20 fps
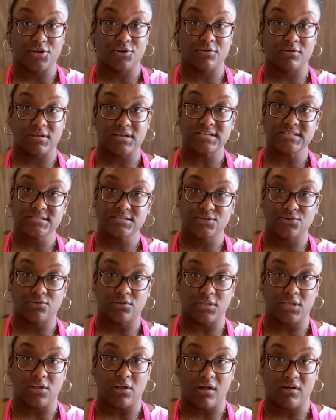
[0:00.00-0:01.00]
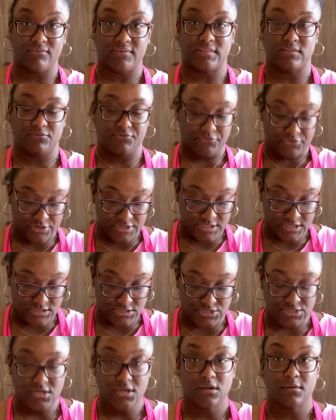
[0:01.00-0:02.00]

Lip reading: crust cooling off in the fridge.